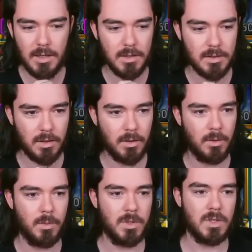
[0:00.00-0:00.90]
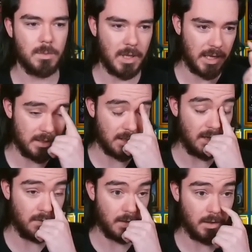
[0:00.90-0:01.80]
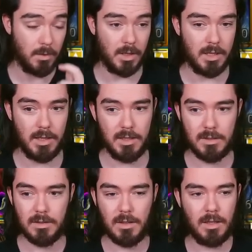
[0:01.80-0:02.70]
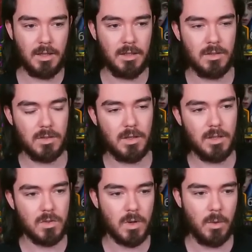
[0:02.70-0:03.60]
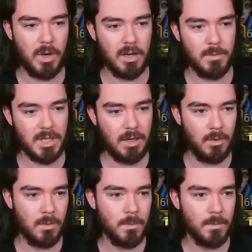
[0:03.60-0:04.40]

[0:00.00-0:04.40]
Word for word: So let's just play it safe and go like this and uh, try wear him down.